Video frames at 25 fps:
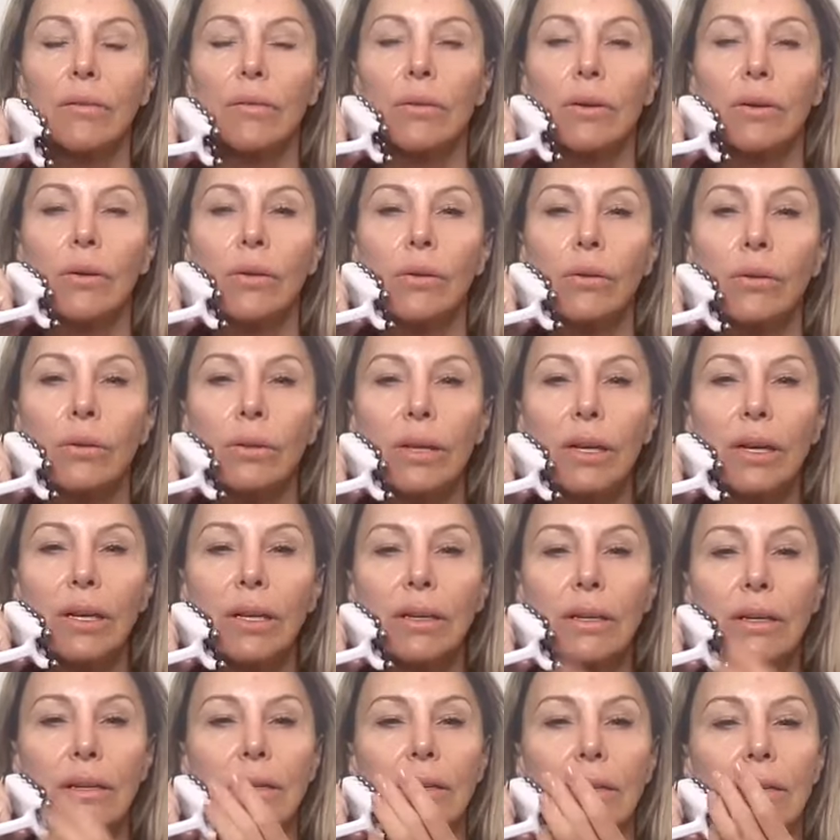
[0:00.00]
We're
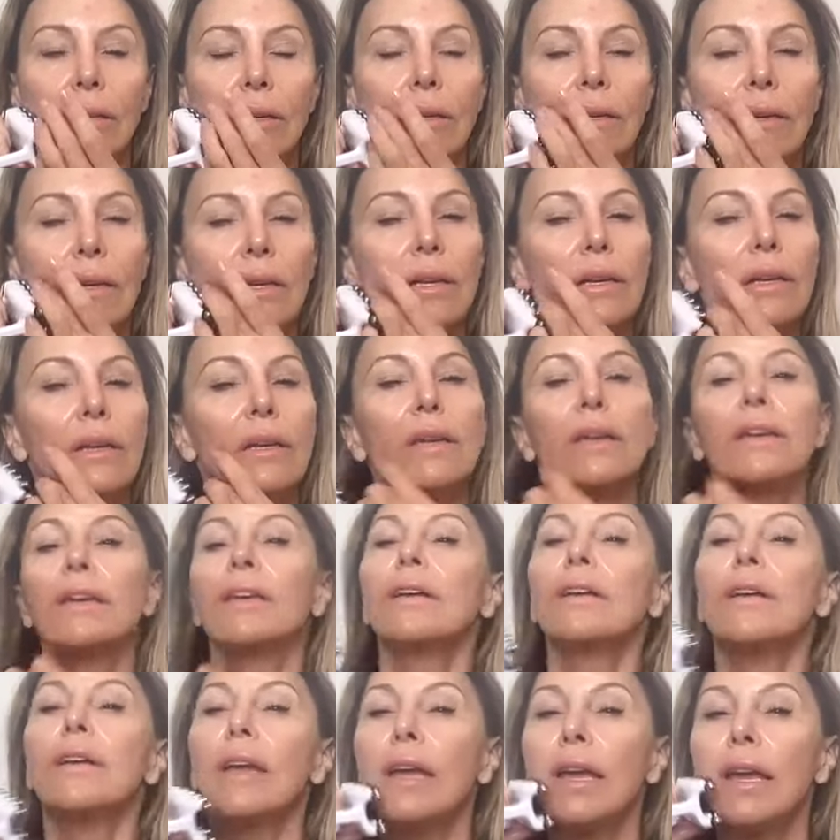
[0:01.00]
holding
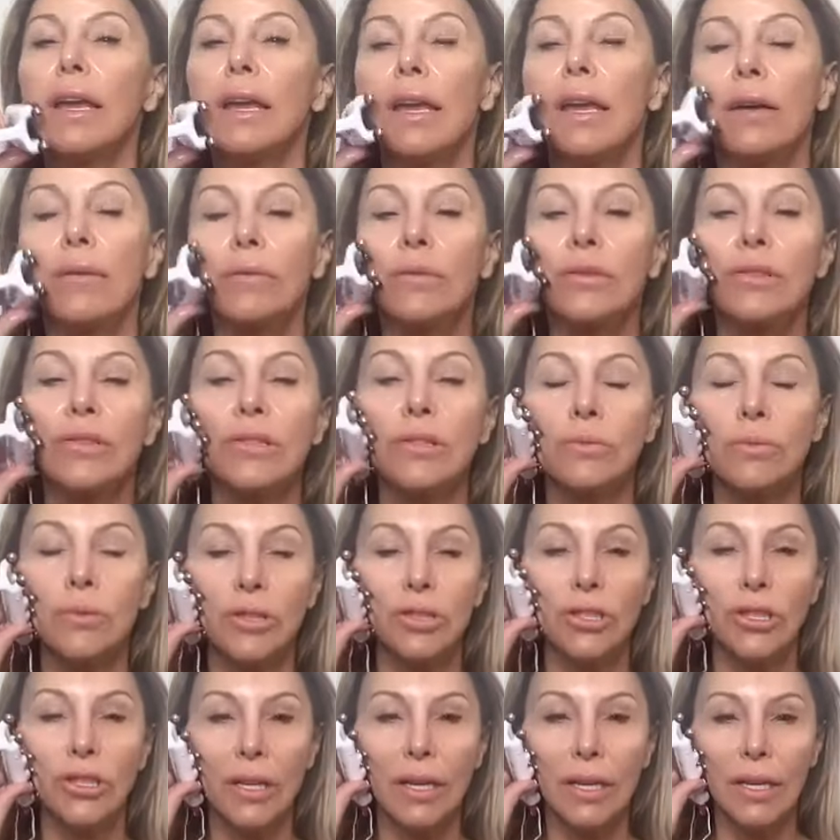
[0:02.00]
and we're
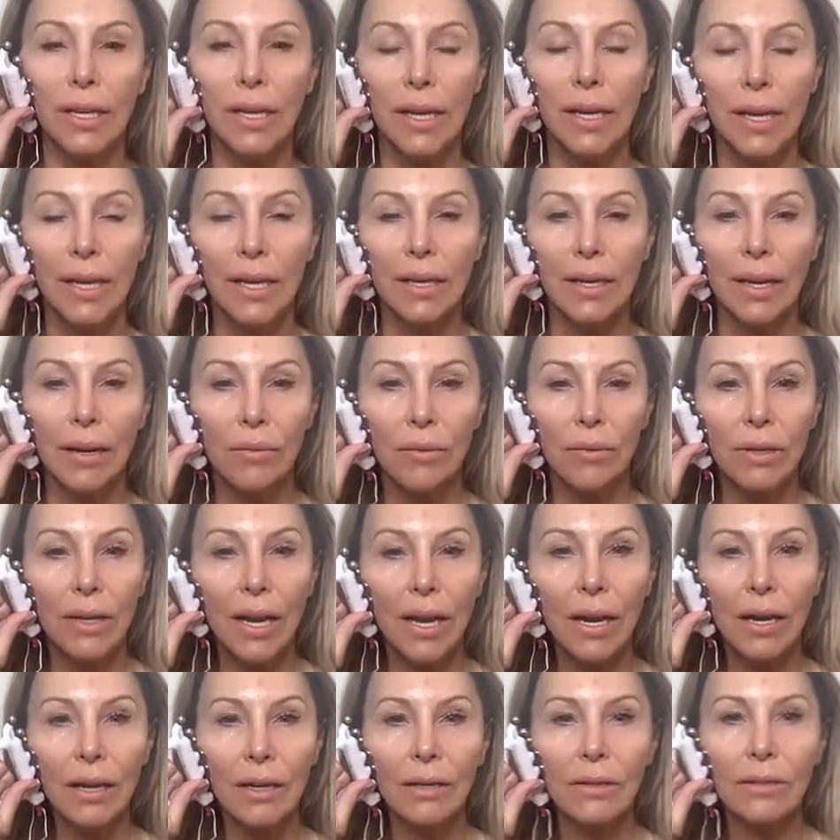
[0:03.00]
swishing. Now we're
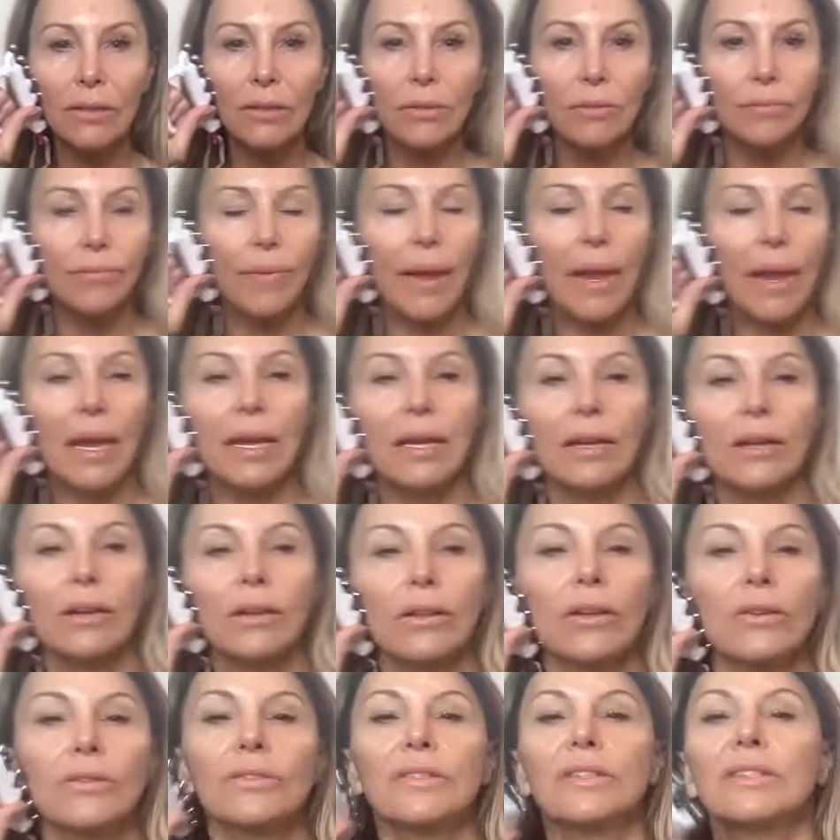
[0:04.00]
not paying
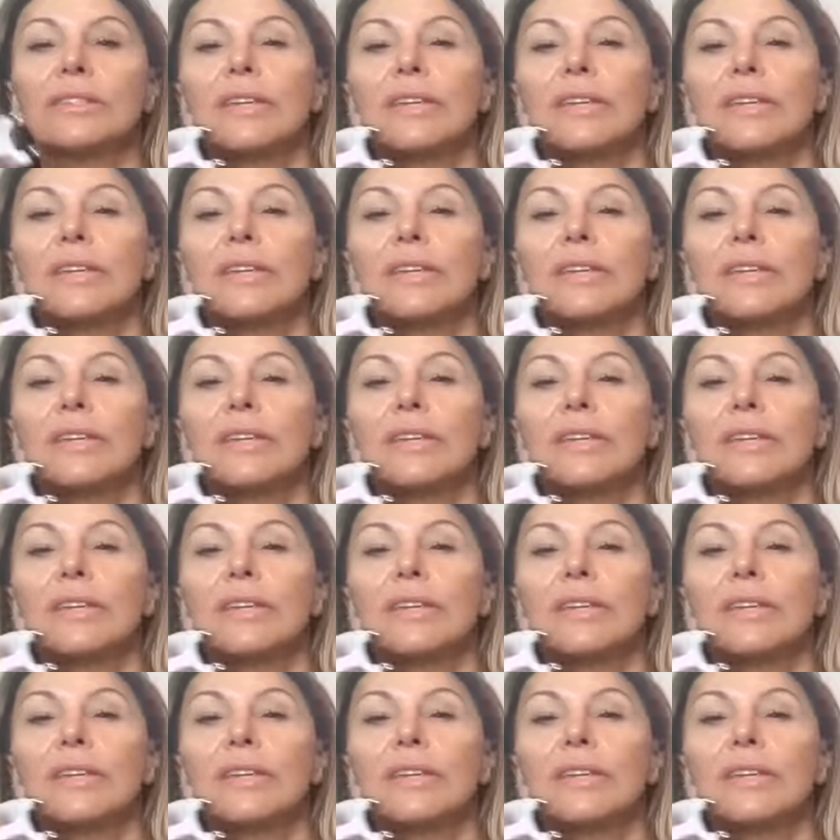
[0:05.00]
close